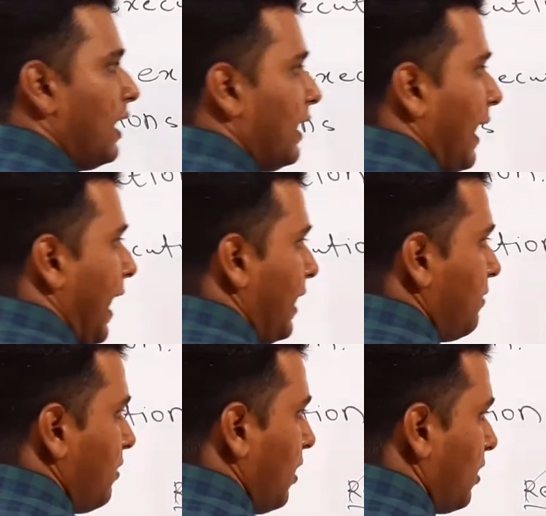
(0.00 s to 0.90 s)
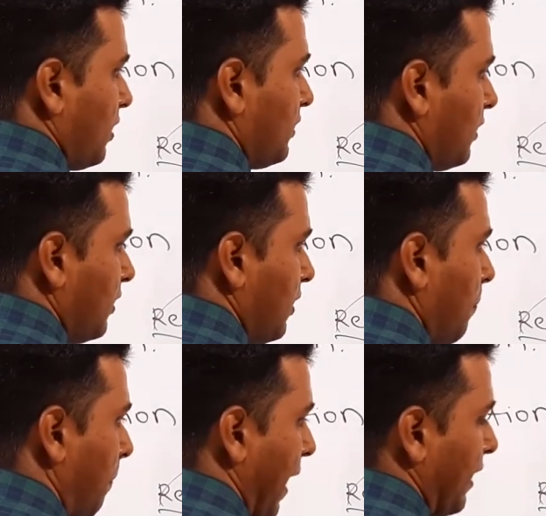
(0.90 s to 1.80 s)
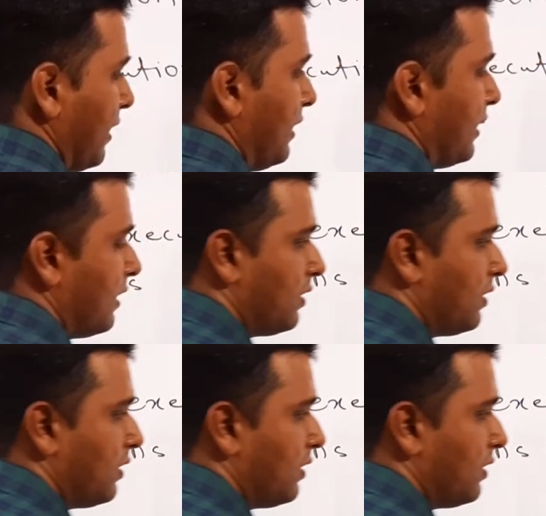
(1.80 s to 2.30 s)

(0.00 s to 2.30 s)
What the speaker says: can run parallelly.